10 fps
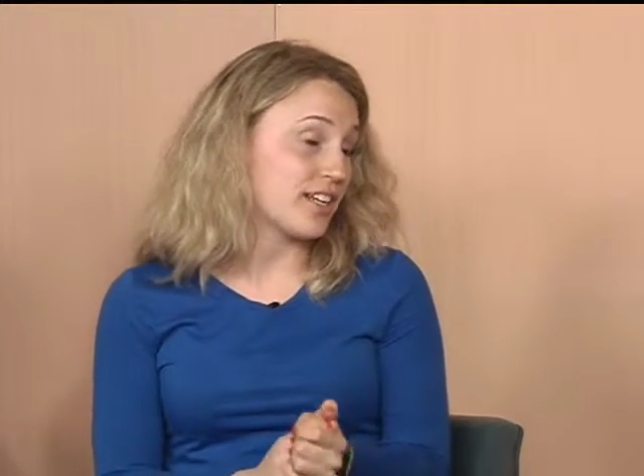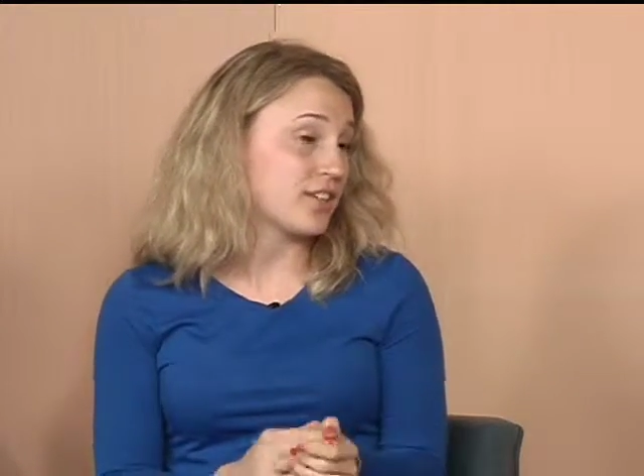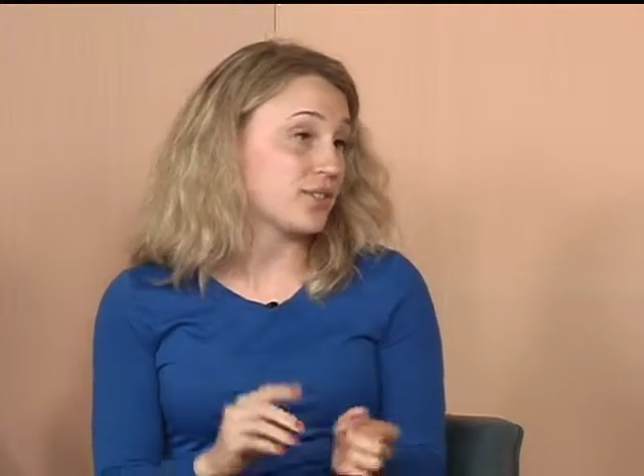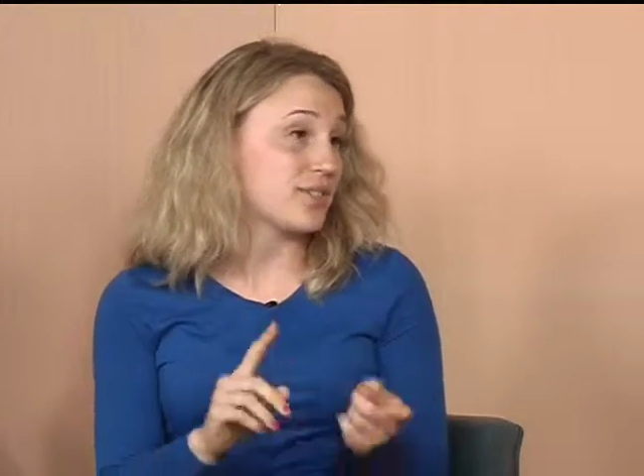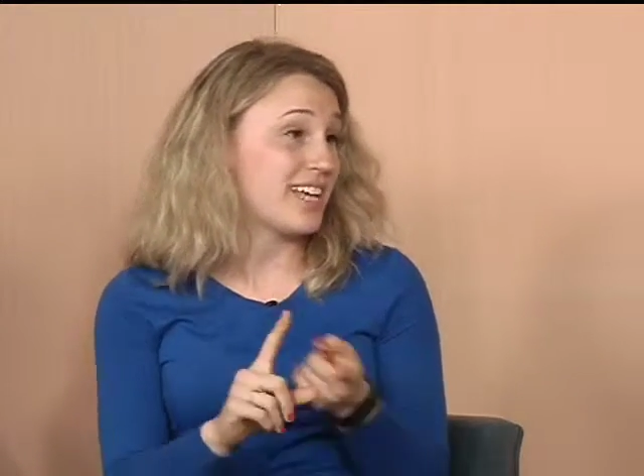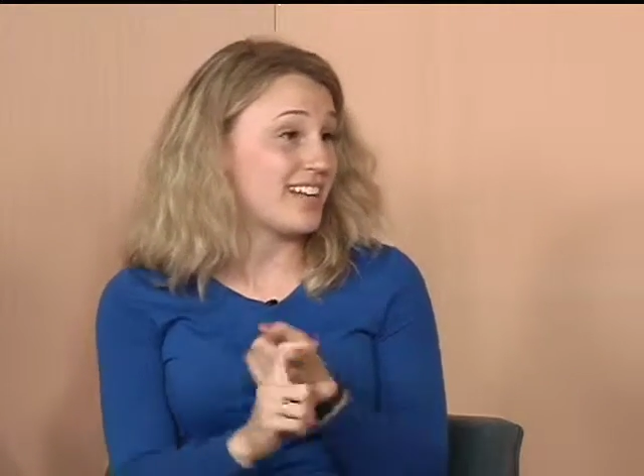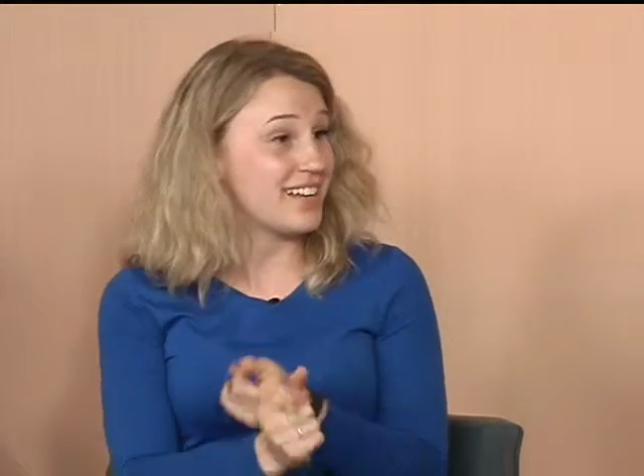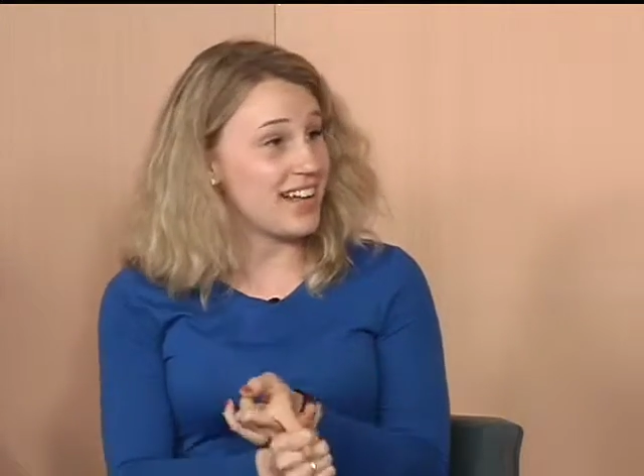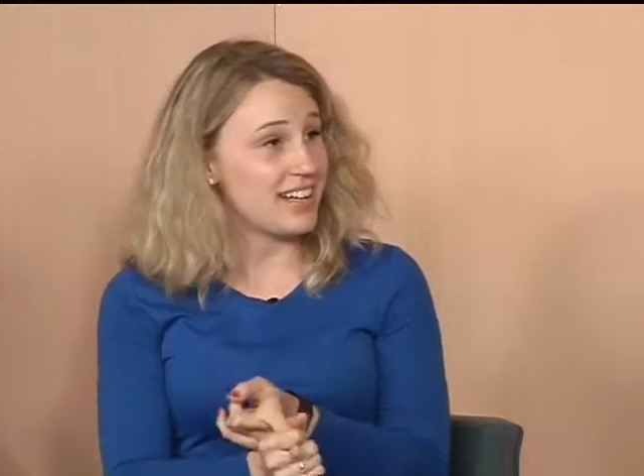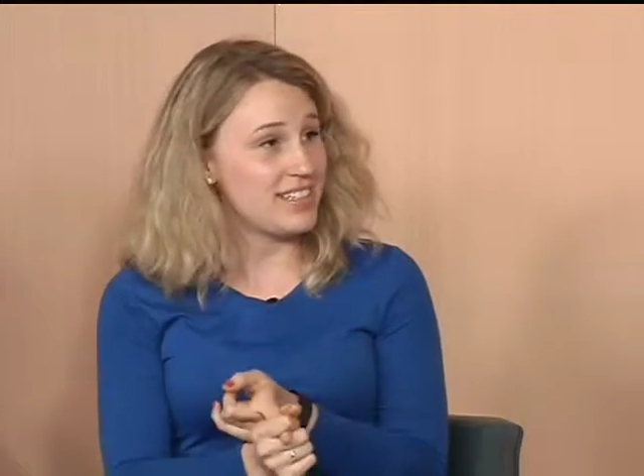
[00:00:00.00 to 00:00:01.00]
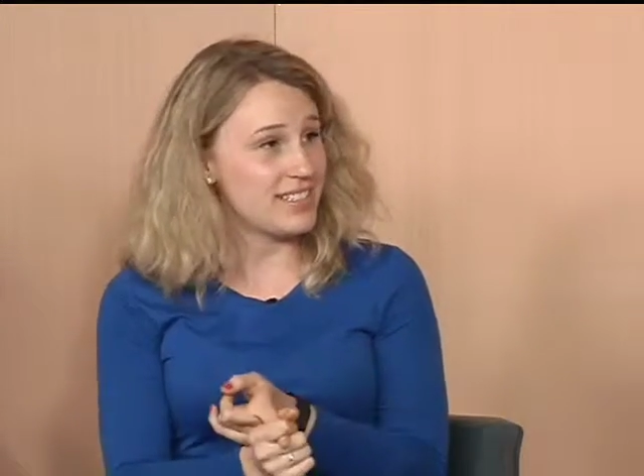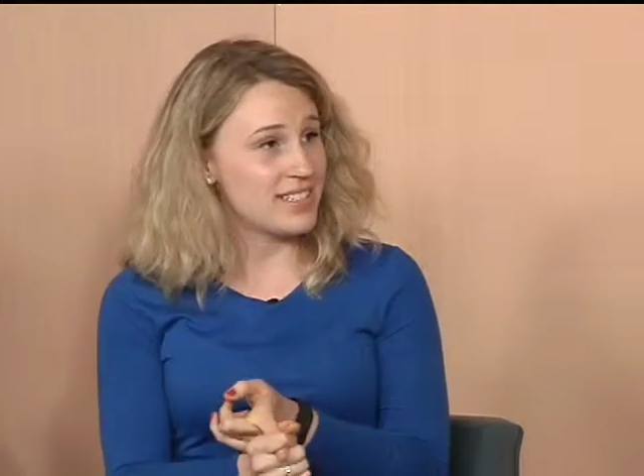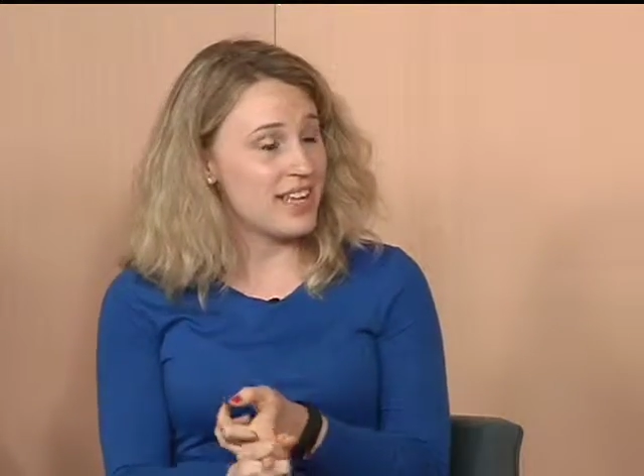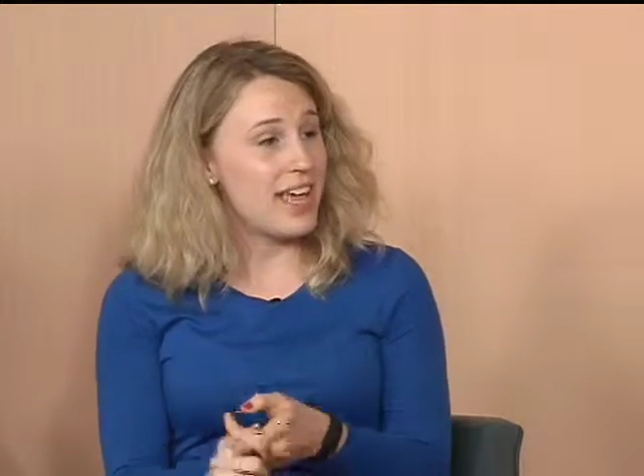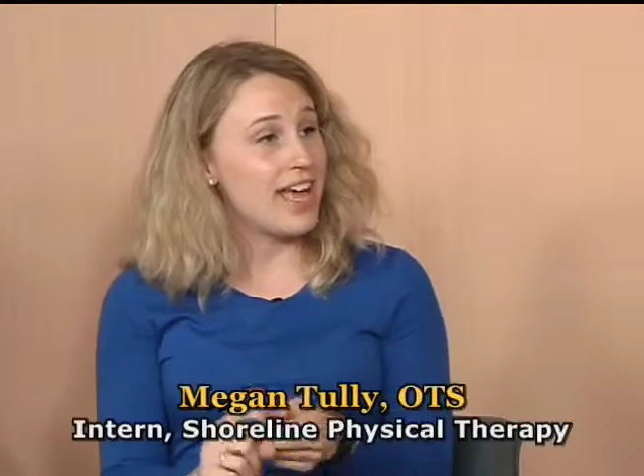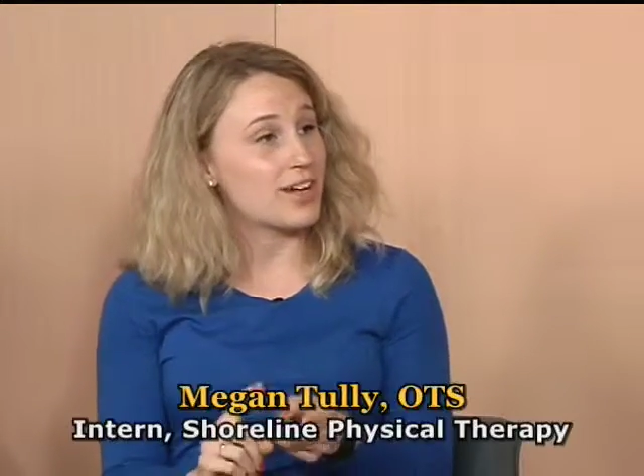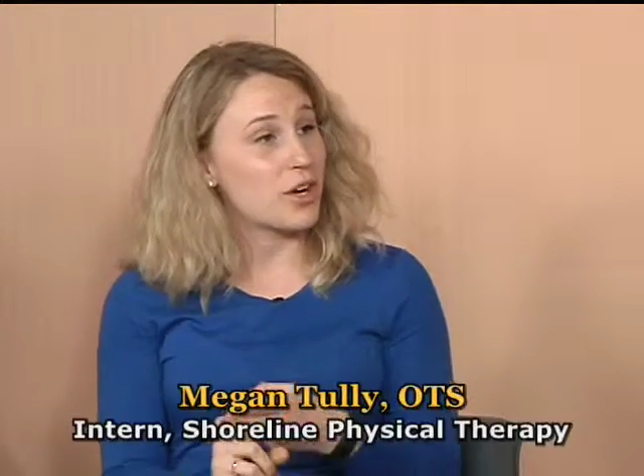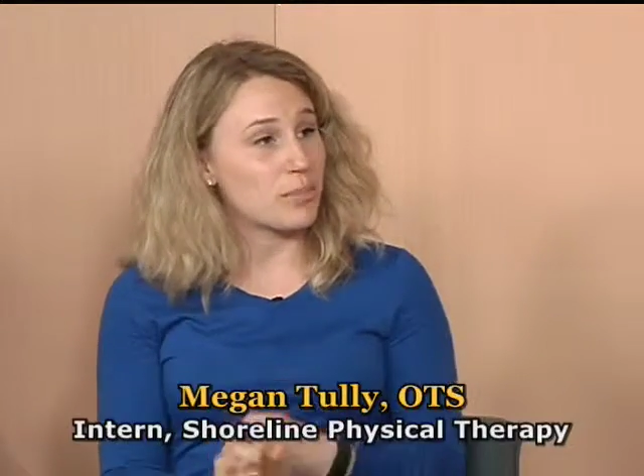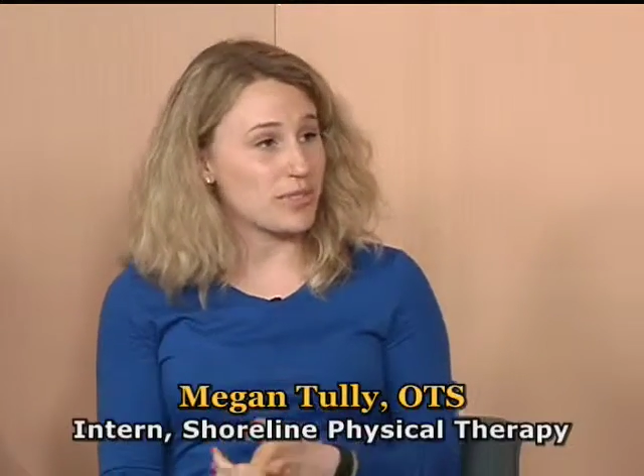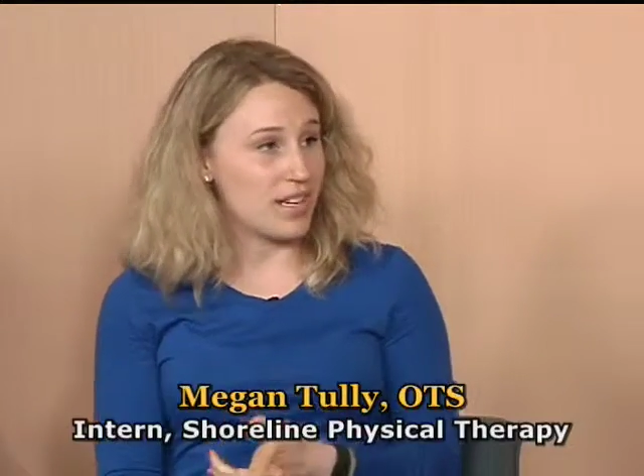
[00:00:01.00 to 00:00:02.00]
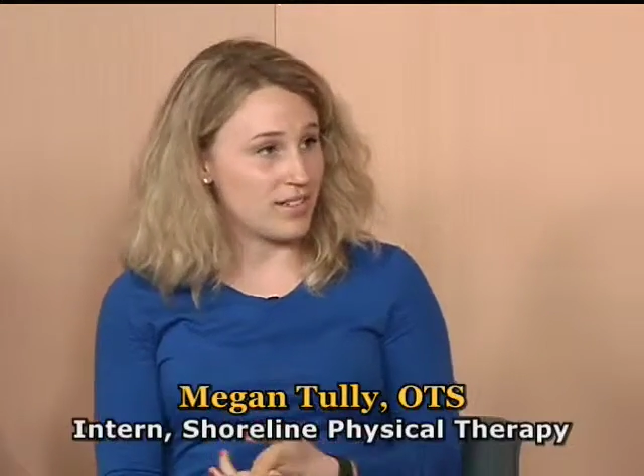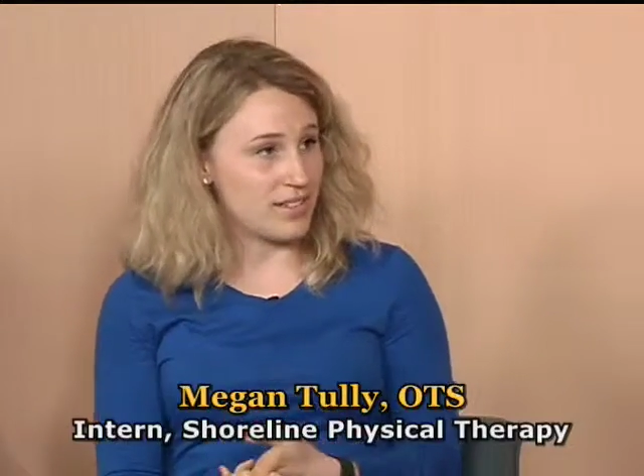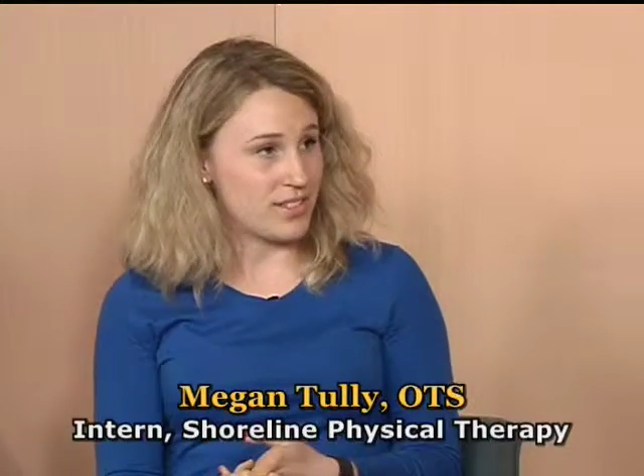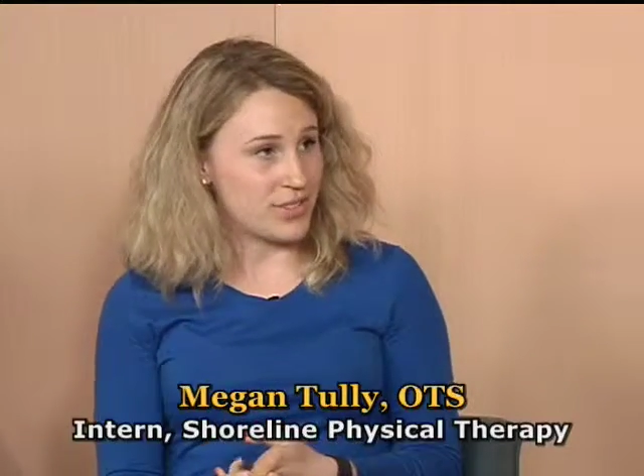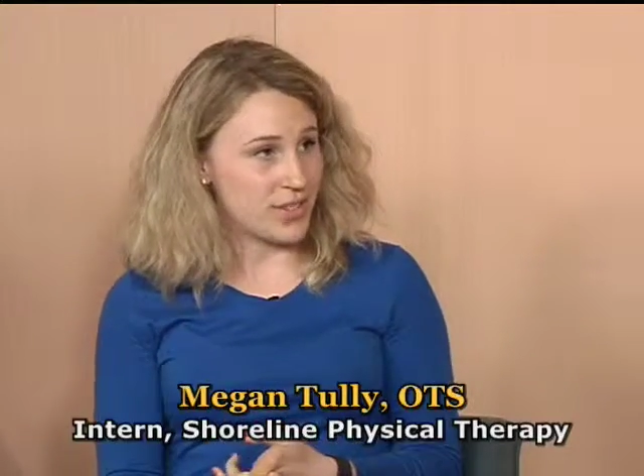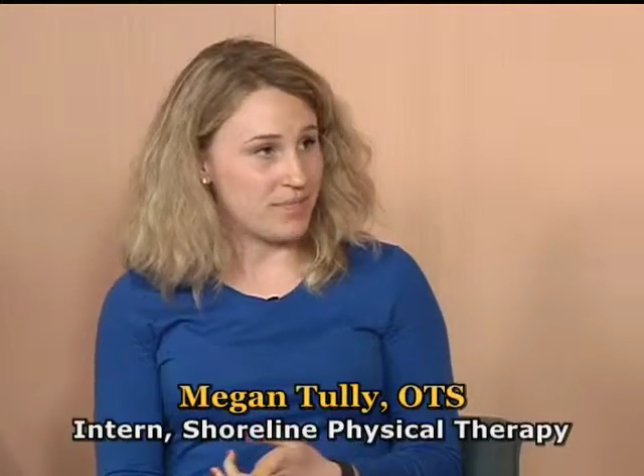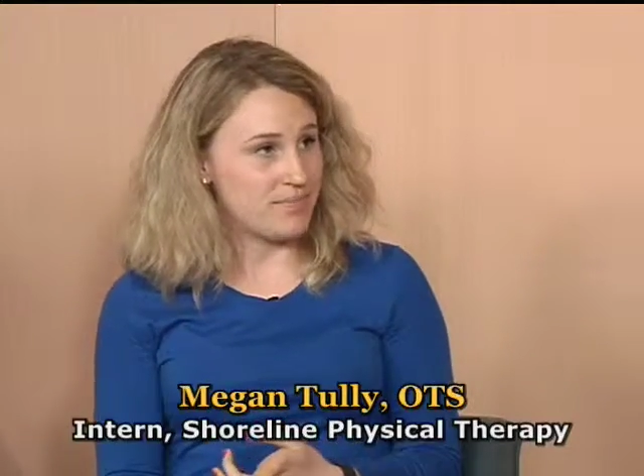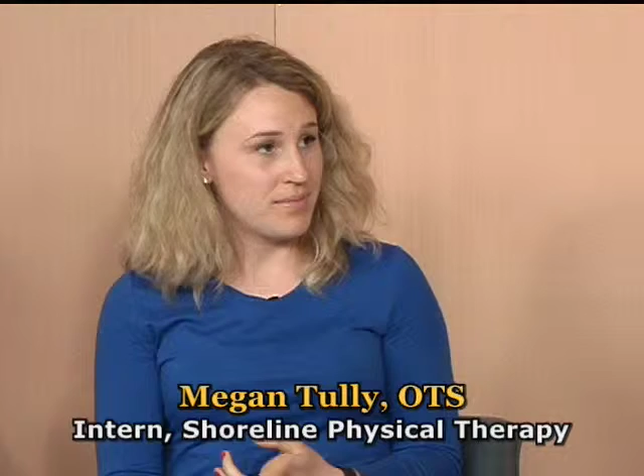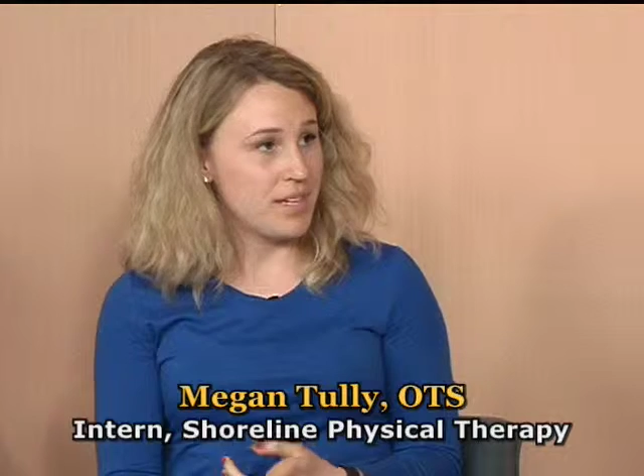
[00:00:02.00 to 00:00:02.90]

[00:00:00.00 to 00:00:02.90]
include tendinitis and carpal tunnel syndrome.